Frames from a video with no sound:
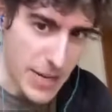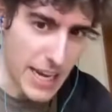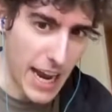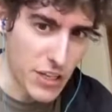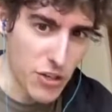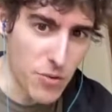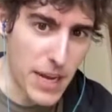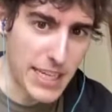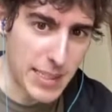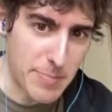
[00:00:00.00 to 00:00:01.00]
I do
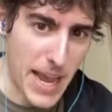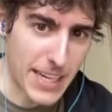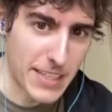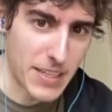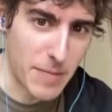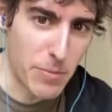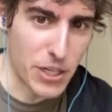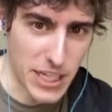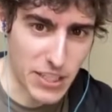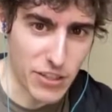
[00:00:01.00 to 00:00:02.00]
expect,
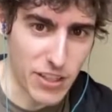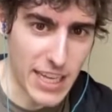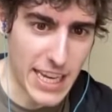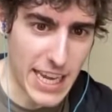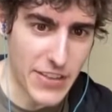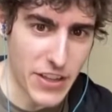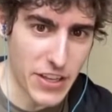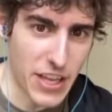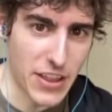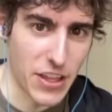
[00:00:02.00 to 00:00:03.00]
particularly in
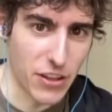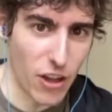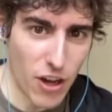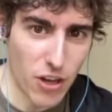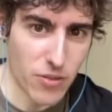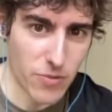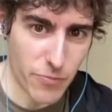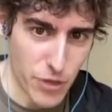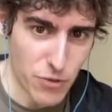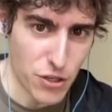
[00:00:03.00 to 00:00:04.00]
the long
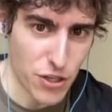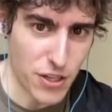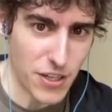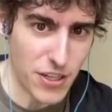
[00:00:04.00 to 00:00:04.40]
future,